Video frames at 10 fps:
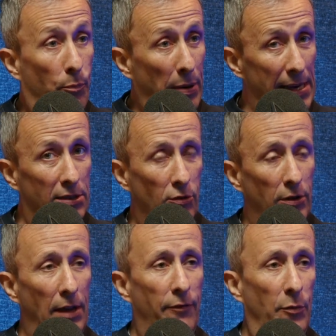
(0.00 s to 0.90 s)
based
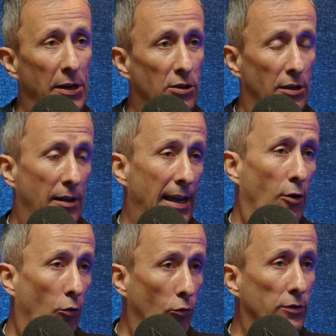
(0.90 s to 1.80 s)
on the information that they
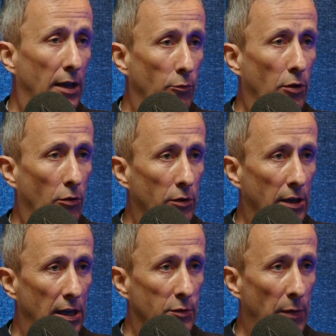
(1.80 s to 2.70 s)
hold in with all their
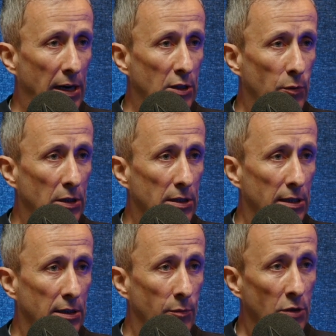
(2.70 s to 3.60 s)
case management
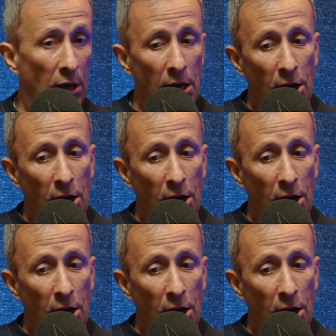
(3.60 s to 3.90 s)
systems,